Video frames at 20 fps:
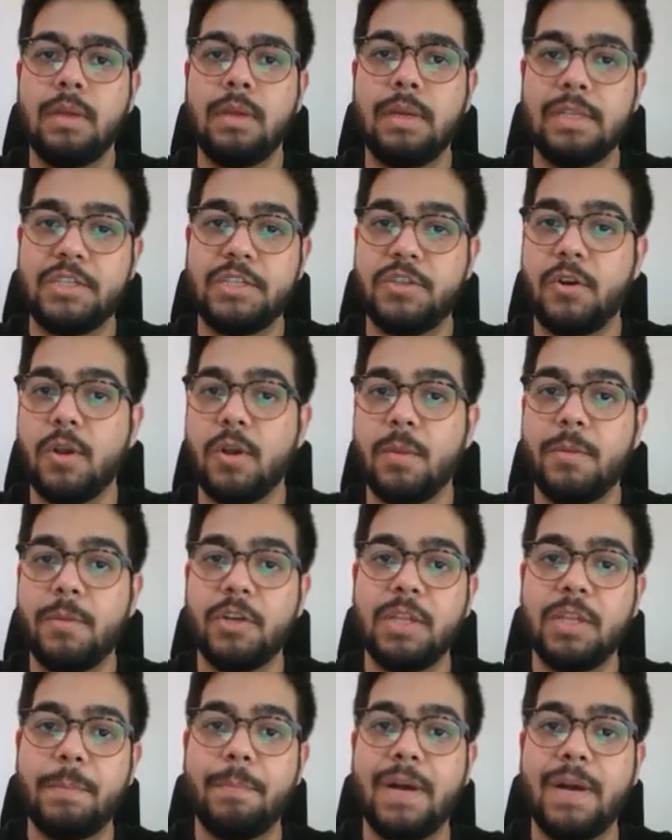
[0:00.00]
Let's talk about
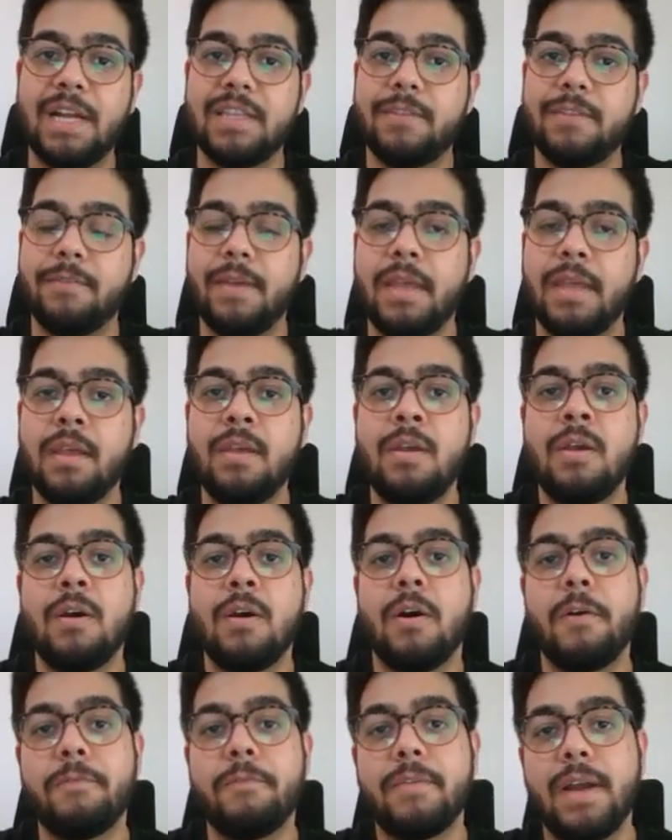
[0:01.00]
the pathway
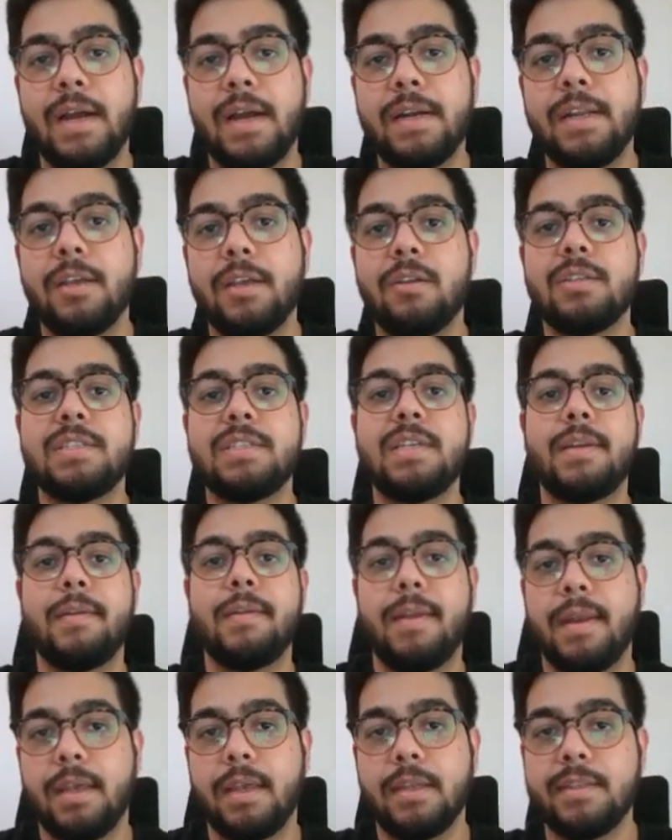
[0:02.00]
of cardiology
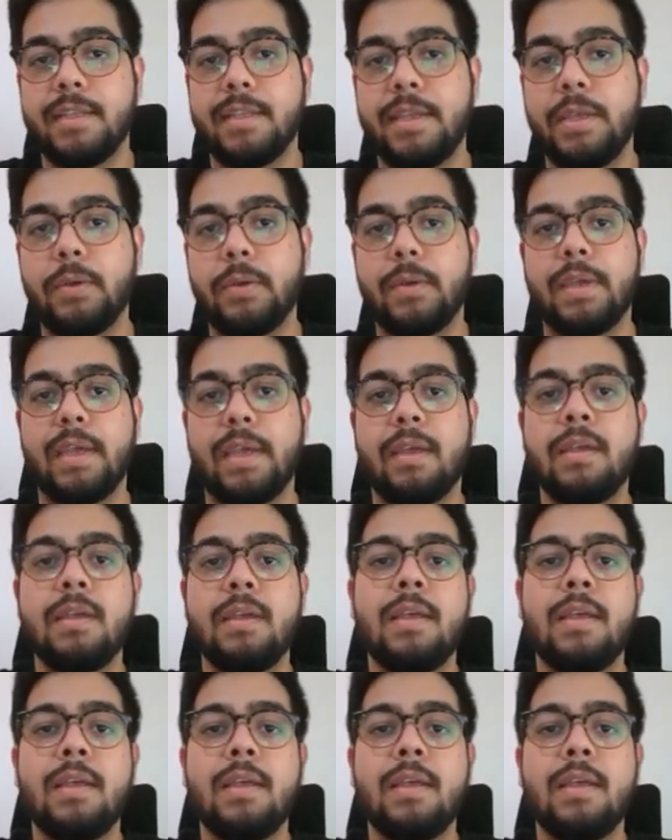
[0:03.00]
training in the UK.